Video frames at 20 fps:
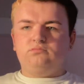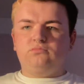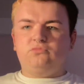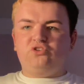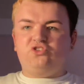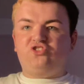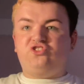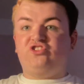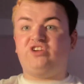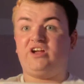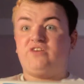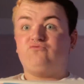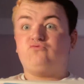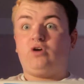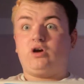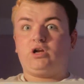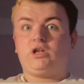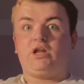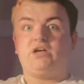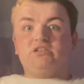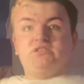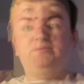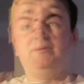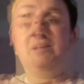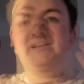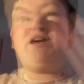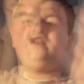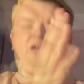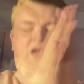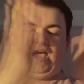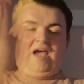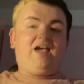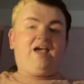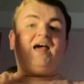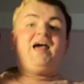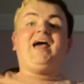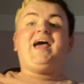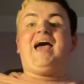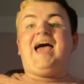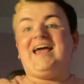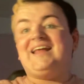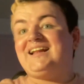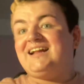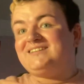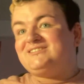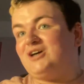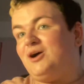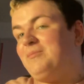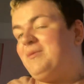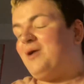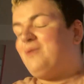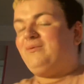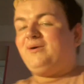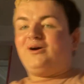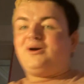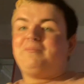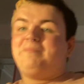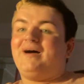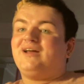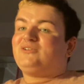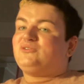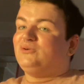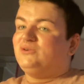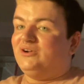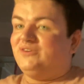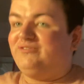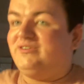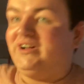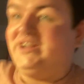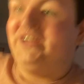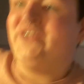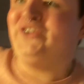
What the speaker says: Shit, wrong clothes right there. Hey, Dancer, and welcome back to another